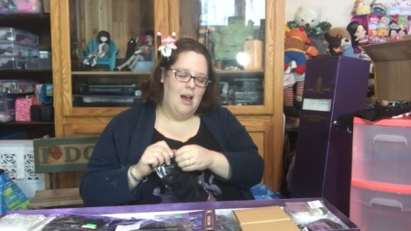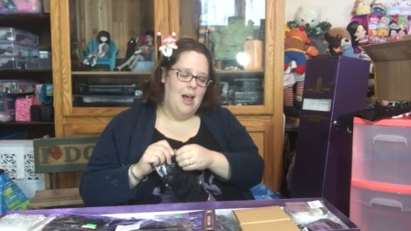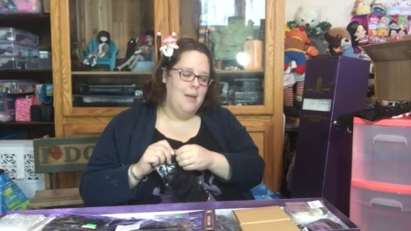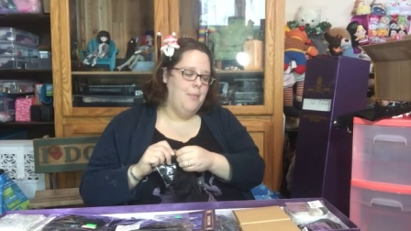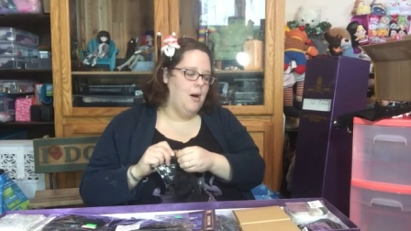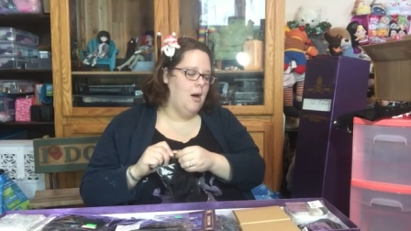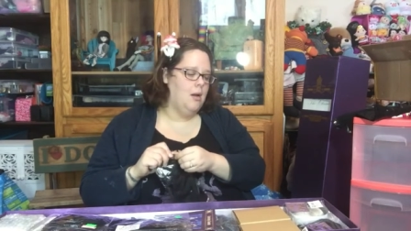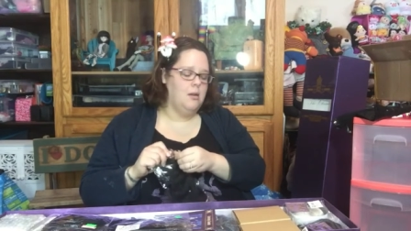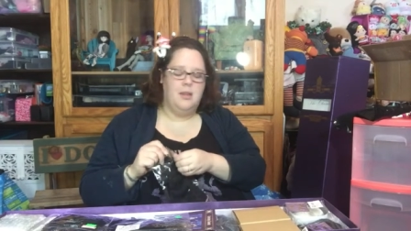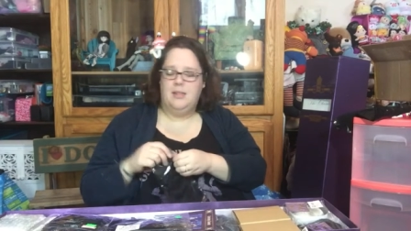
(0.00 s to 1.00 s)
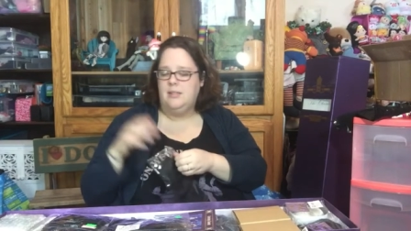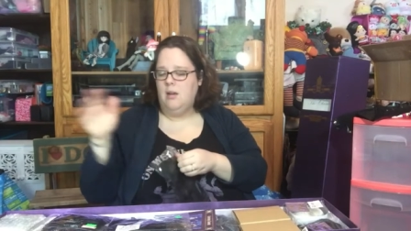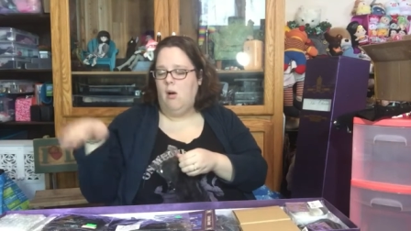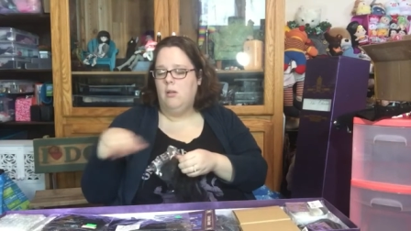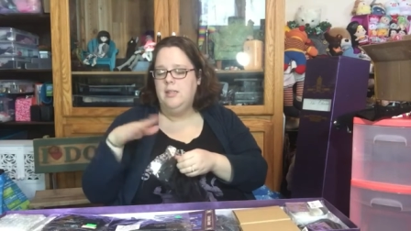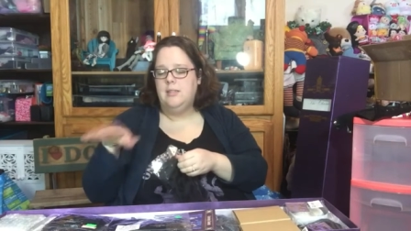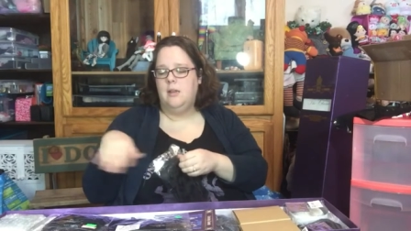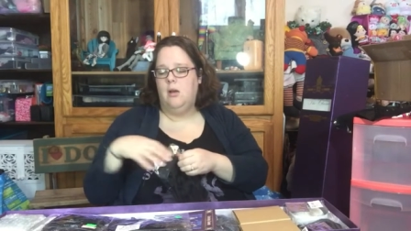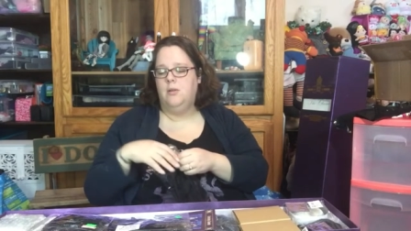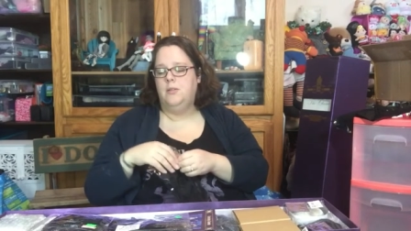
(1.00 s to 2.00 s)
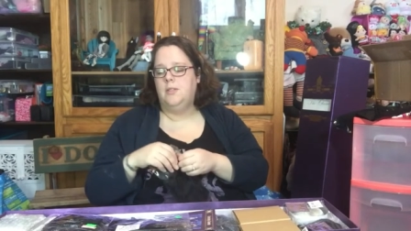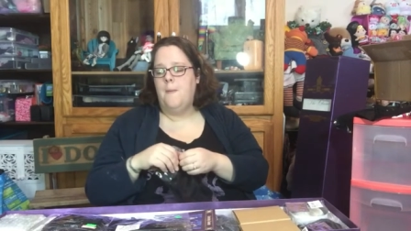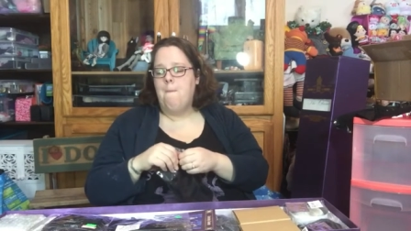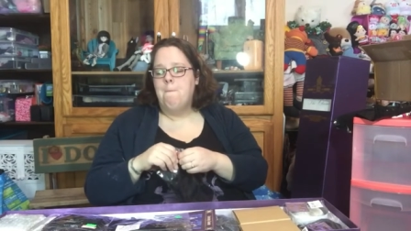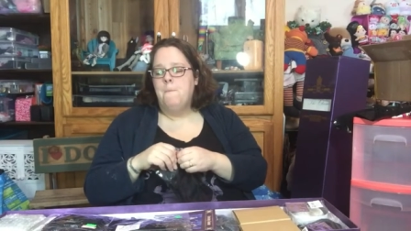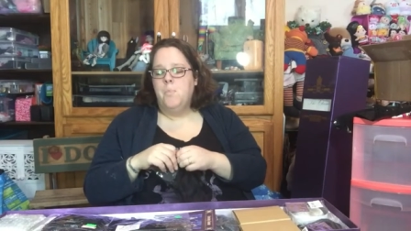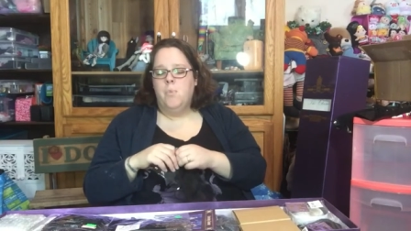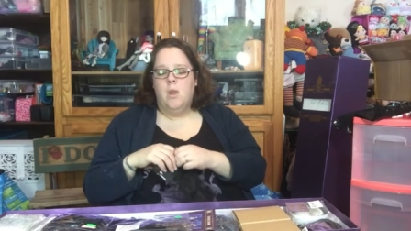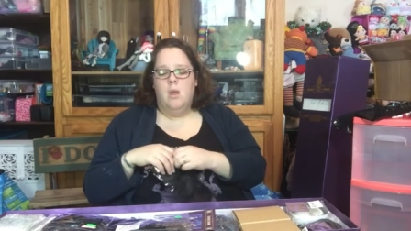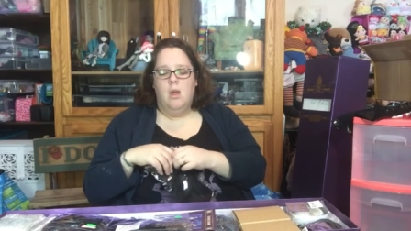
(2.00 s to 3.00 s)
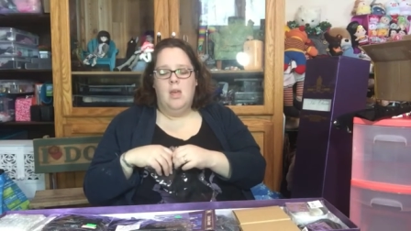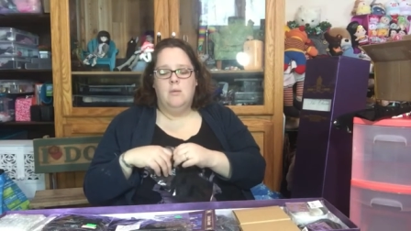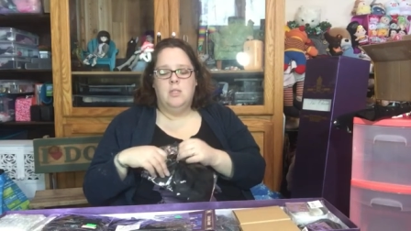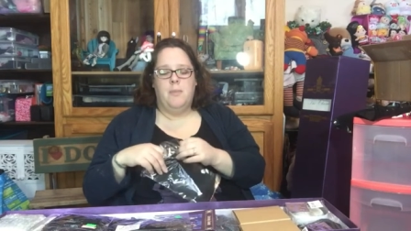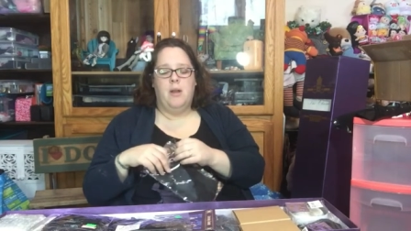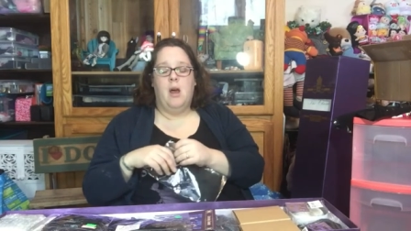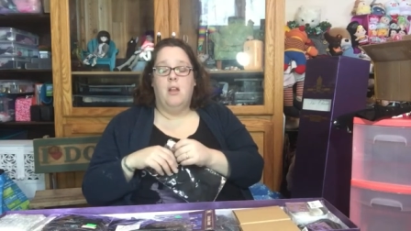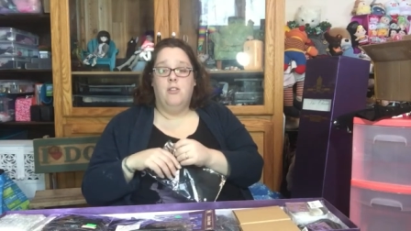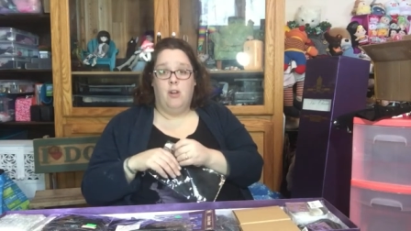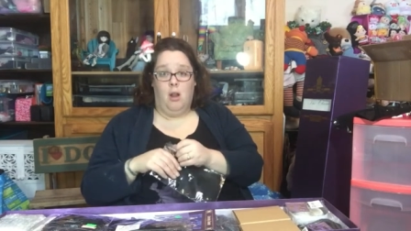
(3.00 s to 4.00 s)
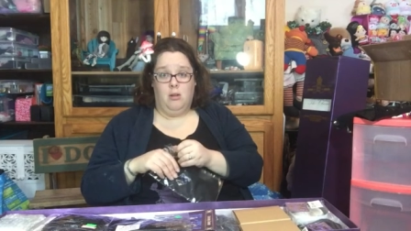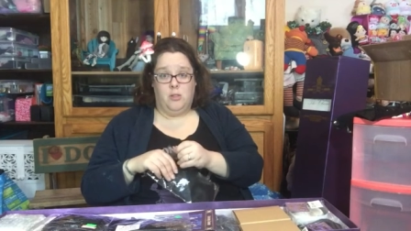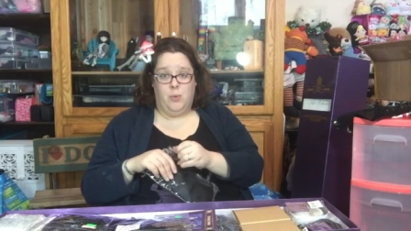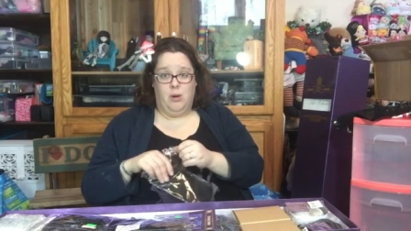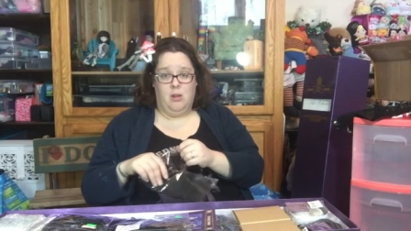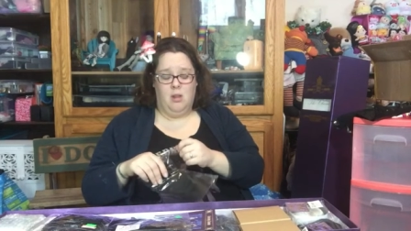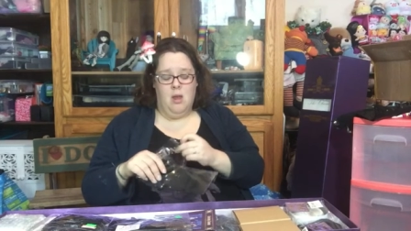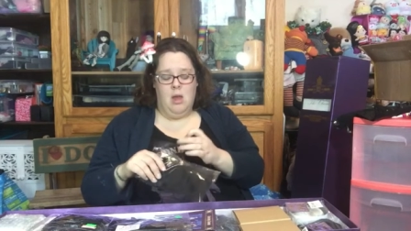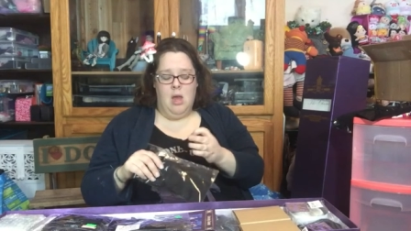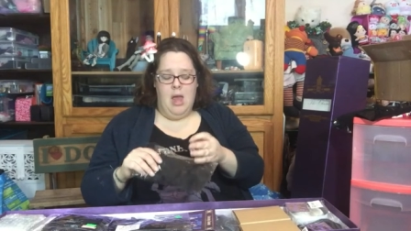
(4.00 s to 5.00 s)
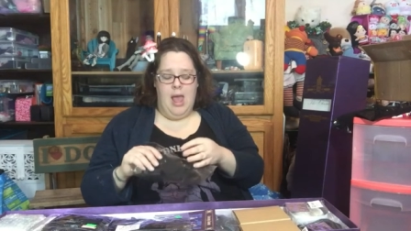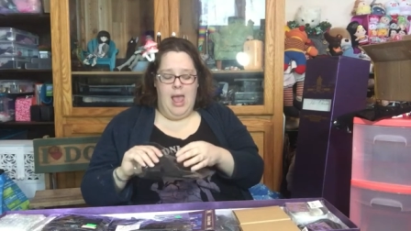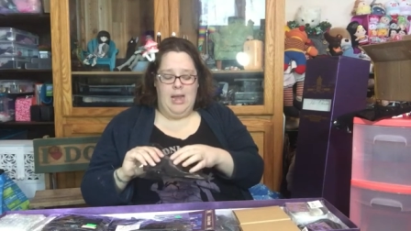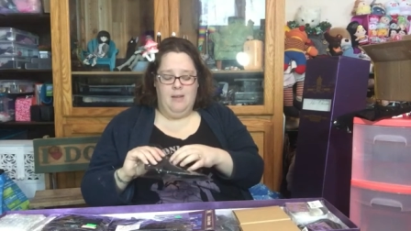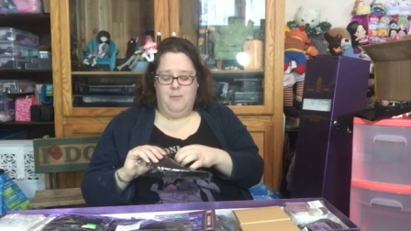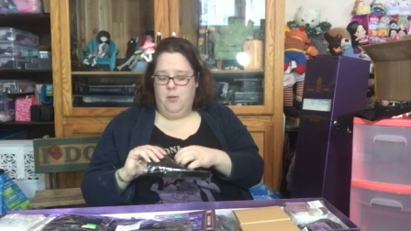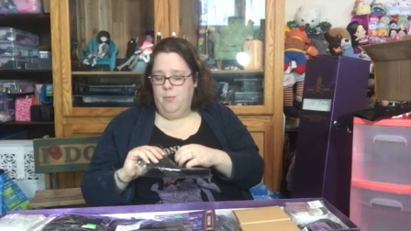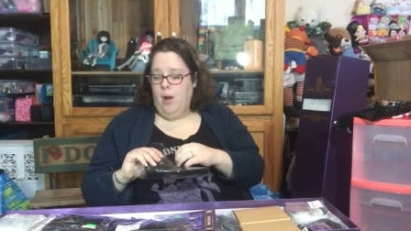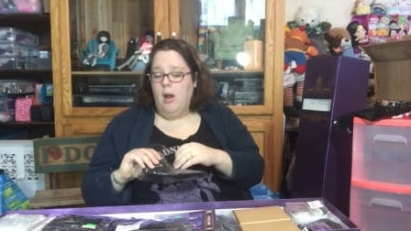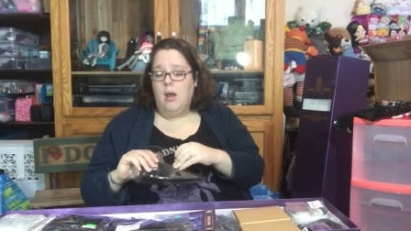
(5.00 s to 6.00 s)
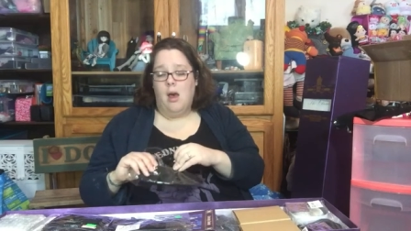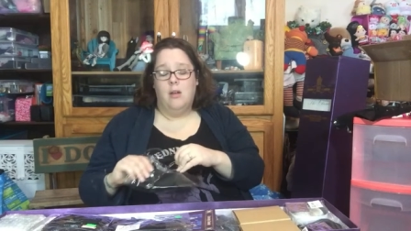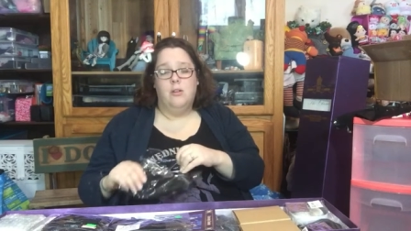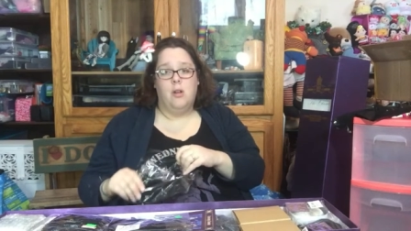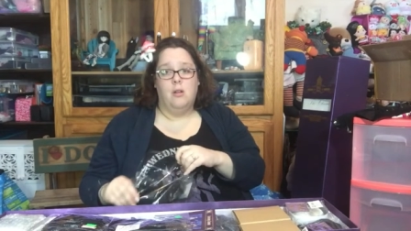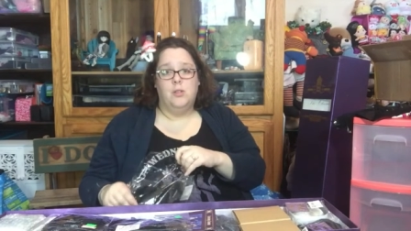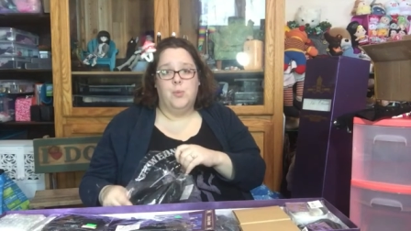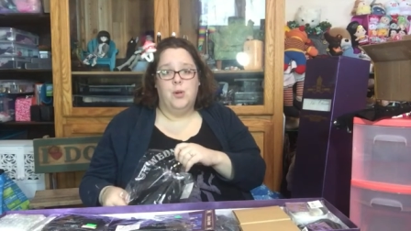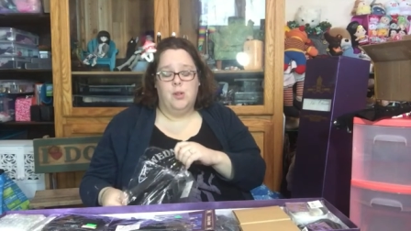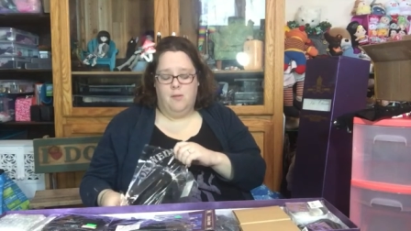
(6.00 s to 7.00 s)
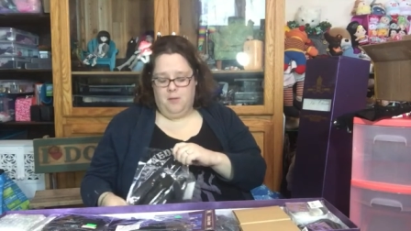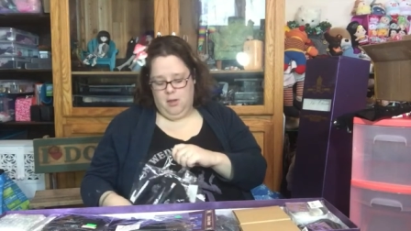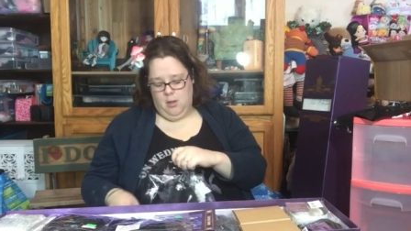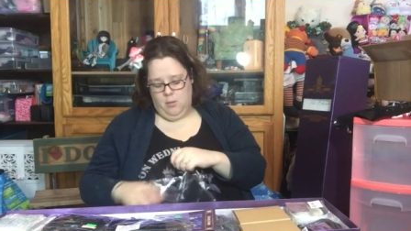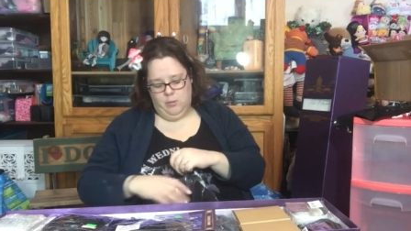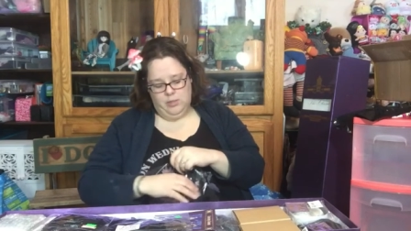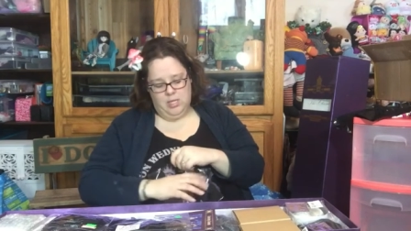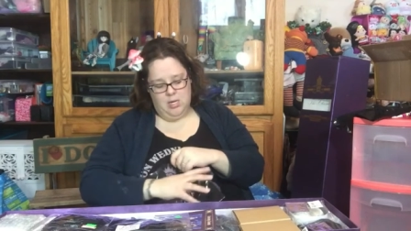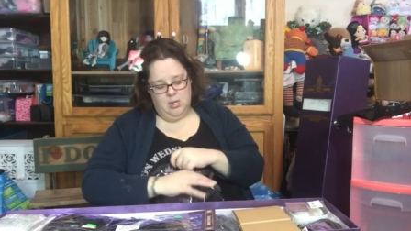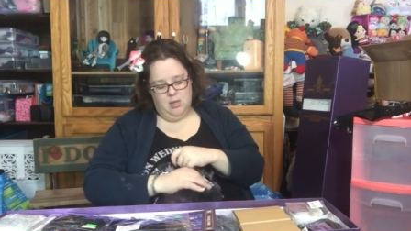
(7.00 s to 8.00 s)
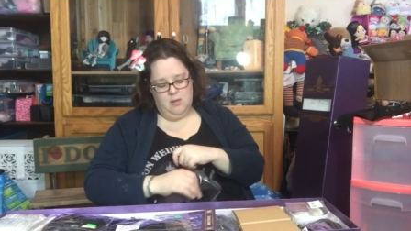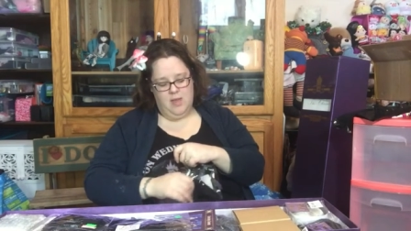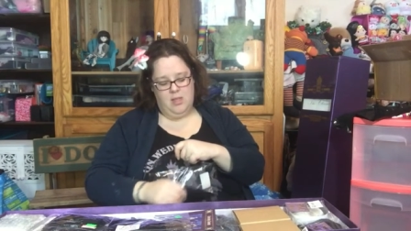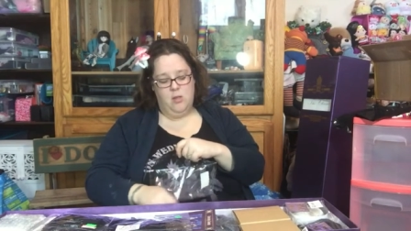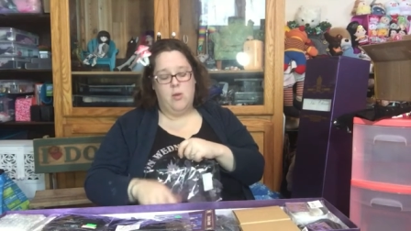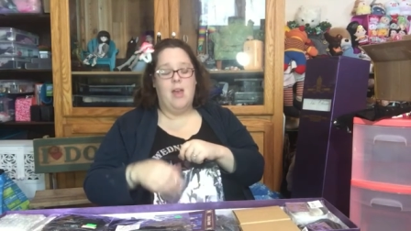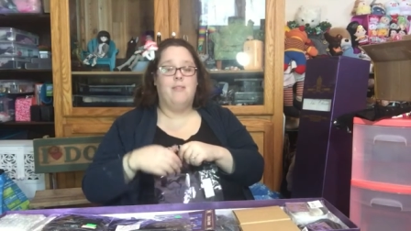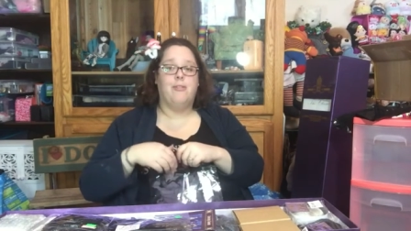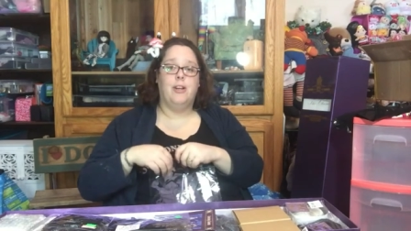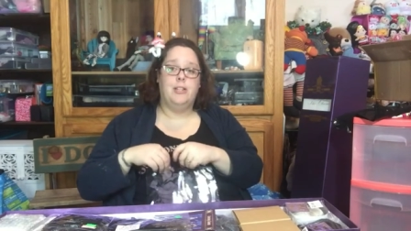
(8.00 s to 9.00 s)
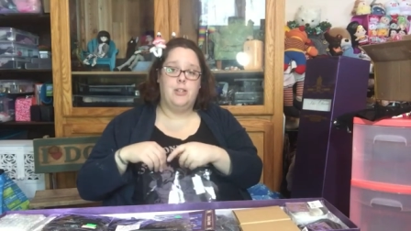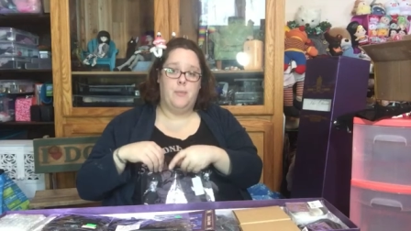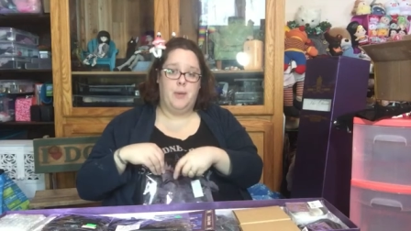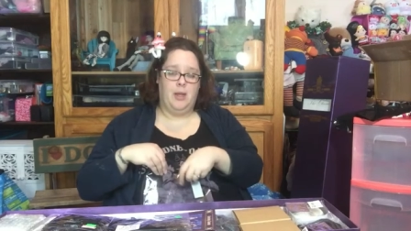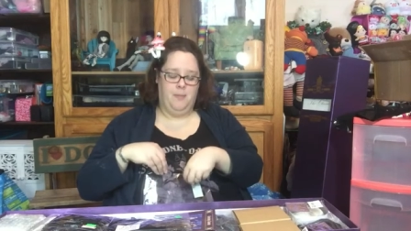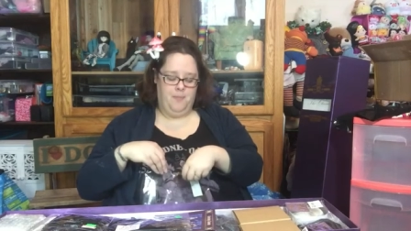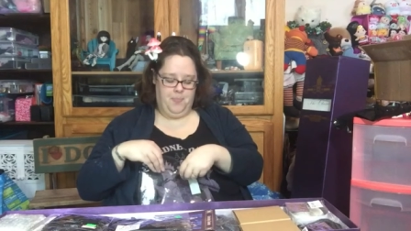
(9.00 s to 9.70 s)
I bought these all these clothes. It was about one hundred dollars worth. And if you bought one hundred dollars worth of clothes, then you get free shipping.